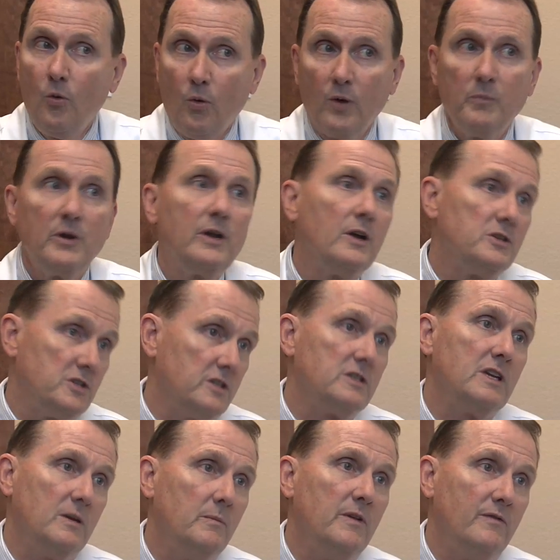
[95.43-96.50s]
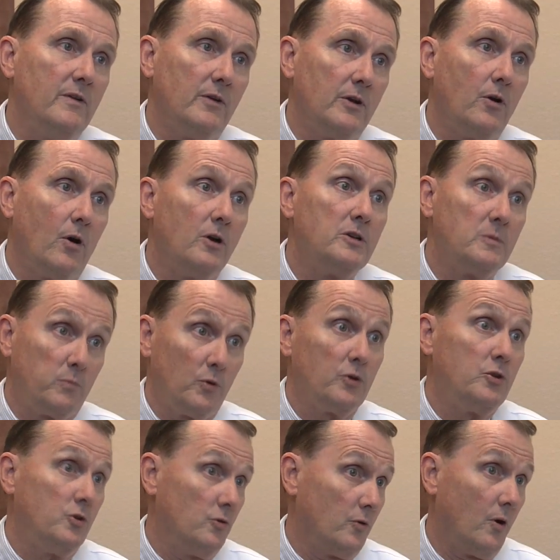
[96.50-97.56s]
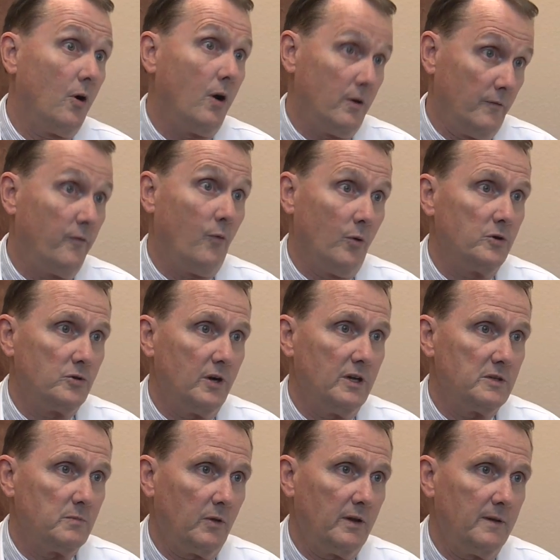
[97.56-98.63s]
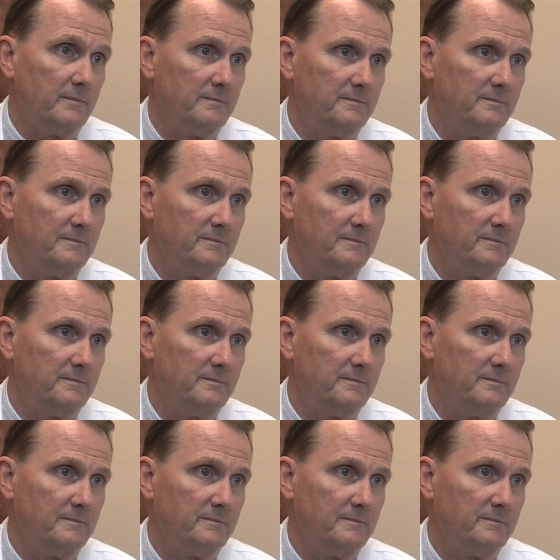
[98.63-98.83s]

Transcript: or because it can be very hard to procure a heart for transplant.